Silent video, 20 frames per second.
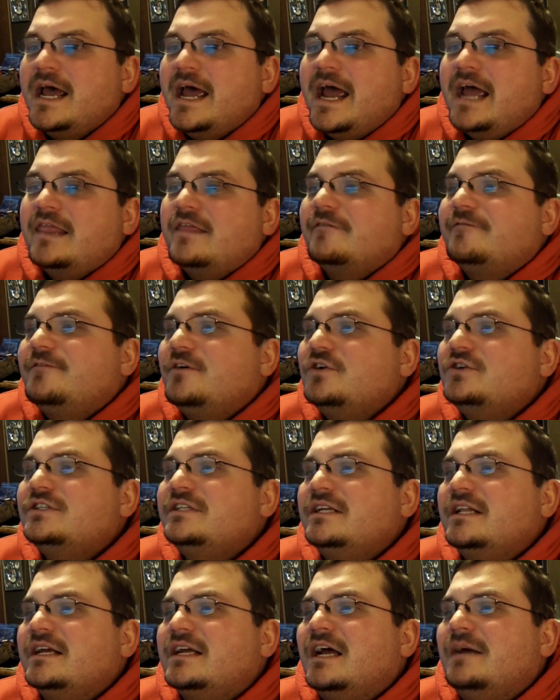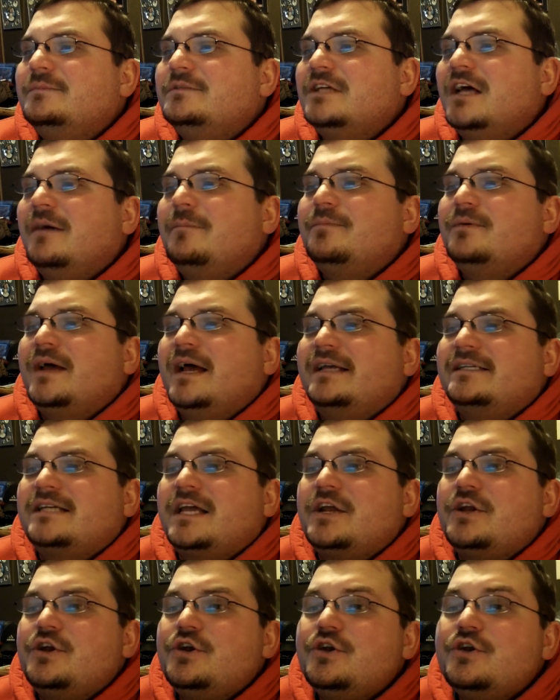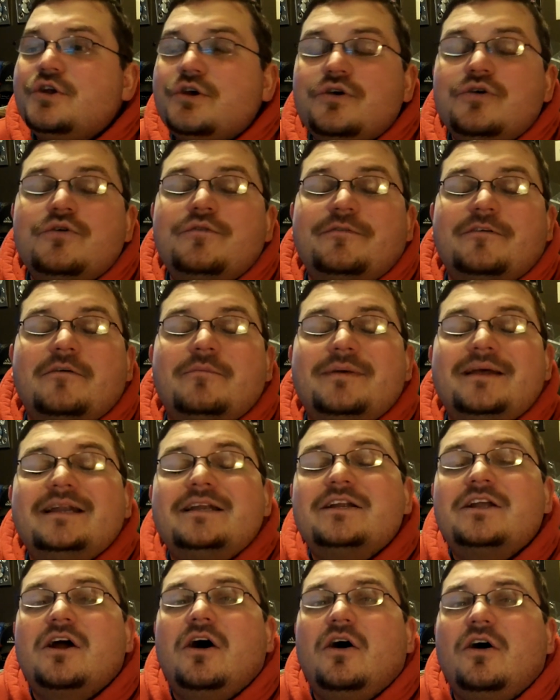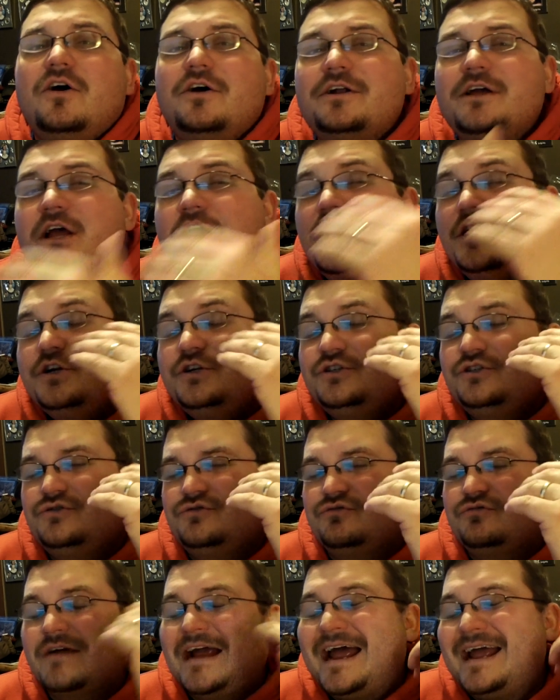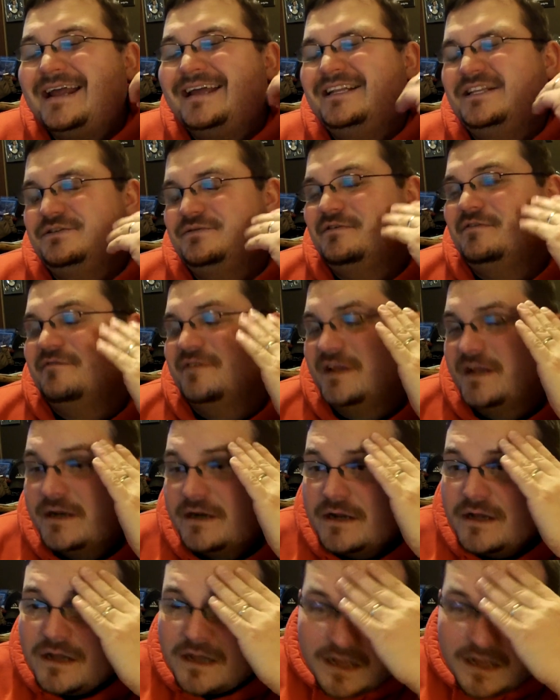and the first thing that comes up as a new forbidden card, Dragon's Ravine.